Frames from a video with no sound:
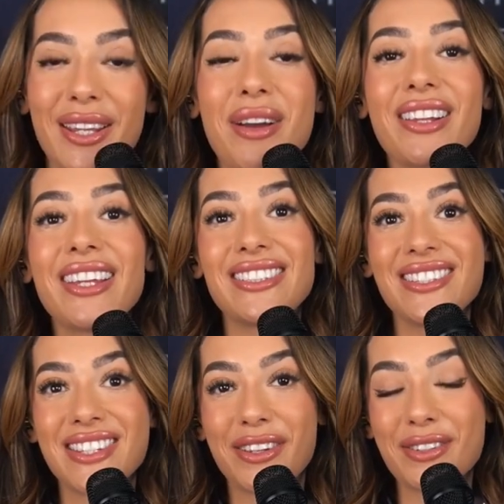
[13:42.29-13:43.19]
In my
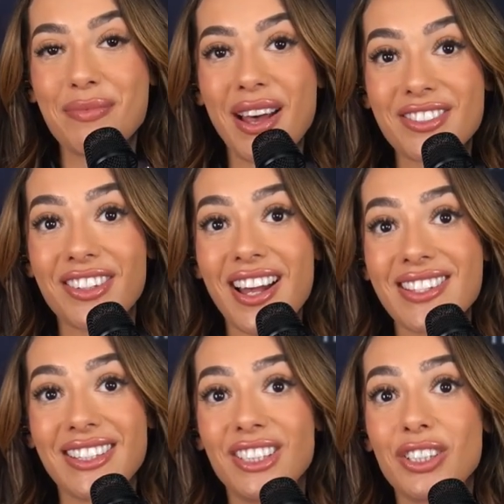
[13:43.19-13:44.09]
LinkedIn Secrets
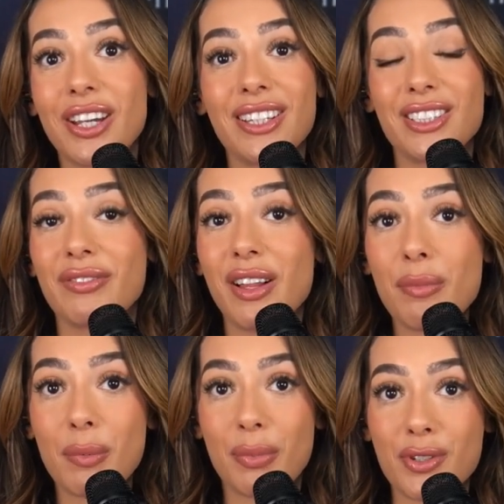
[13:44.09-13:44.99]
Masterclass, I teach you how to
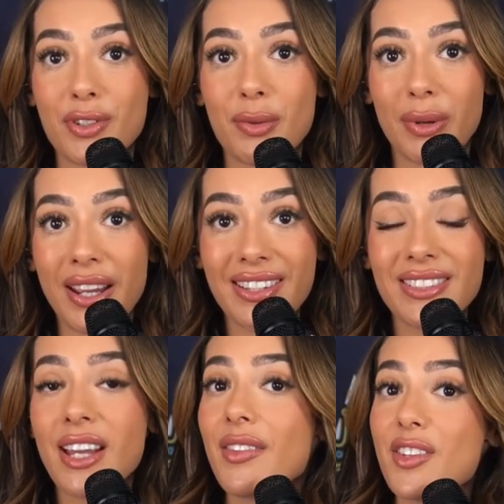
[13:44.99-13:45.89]
develop a personal
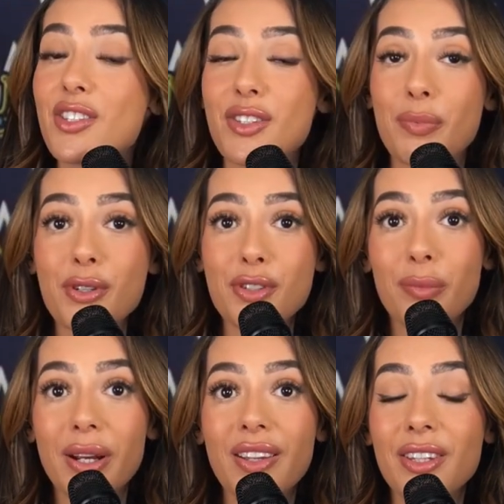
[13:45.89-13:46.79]
brand. This is a
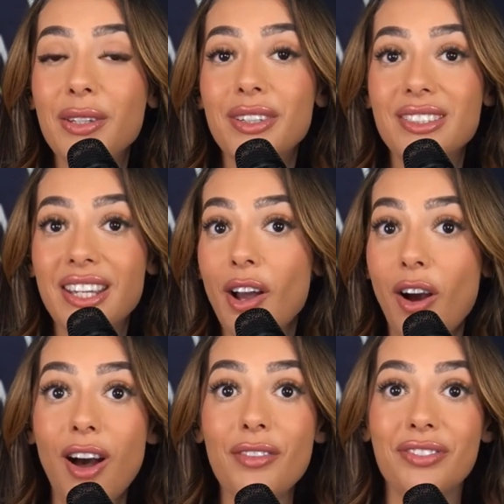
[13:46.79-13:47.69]
personal brand that you can take
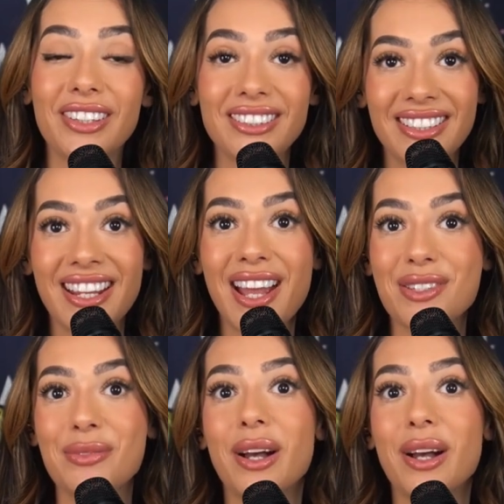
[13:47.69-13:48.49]
off LinkedIn as